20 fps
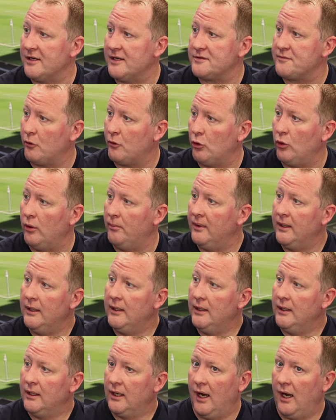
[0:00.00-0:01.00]
forum.
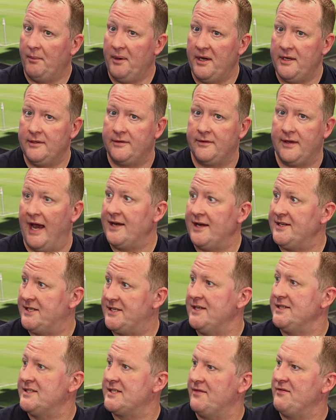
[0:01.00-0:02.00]
I mean, the
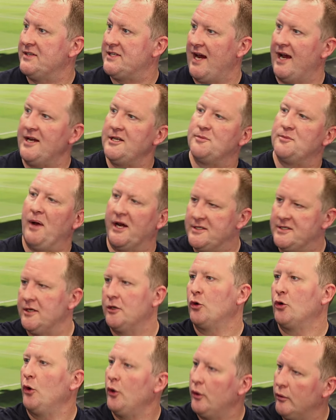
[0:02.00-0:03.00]
1878 basically
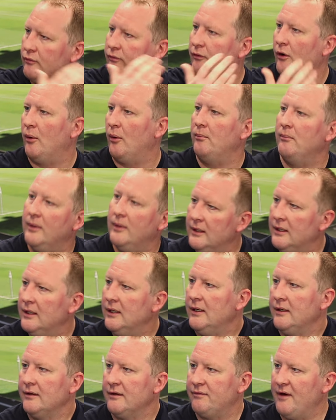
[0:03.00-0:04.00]
grew from
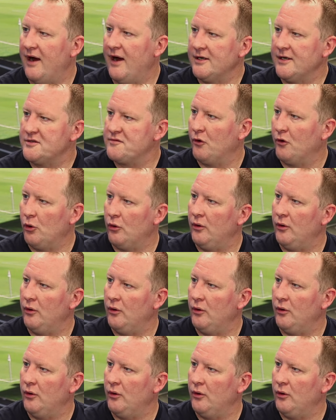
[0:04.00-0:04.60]
the fans forum.